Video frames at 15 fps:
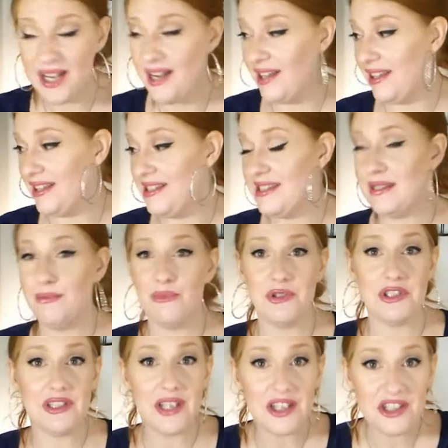I lit some
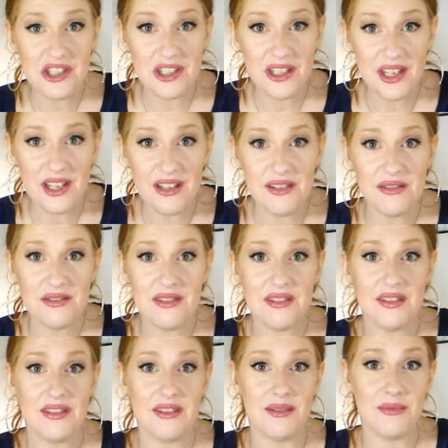protection candles,
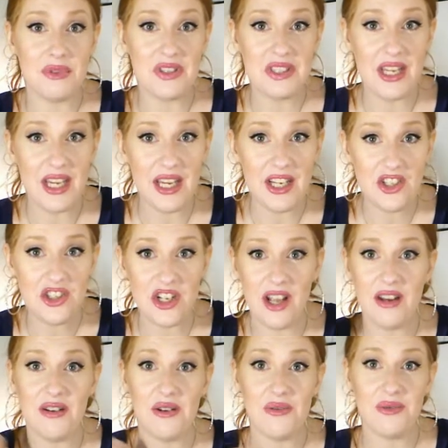some sage. I
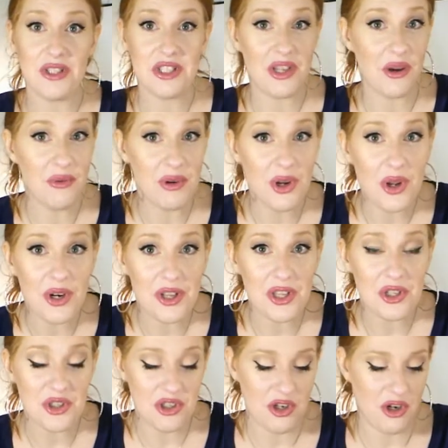don't know what's going on in
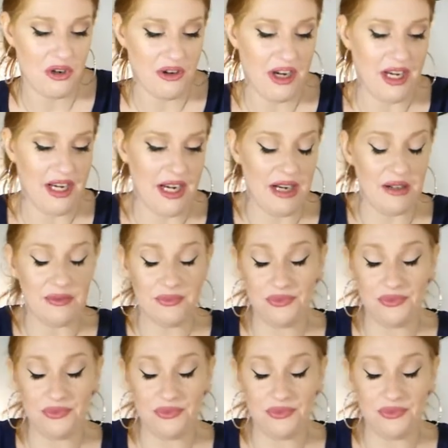their chart right now.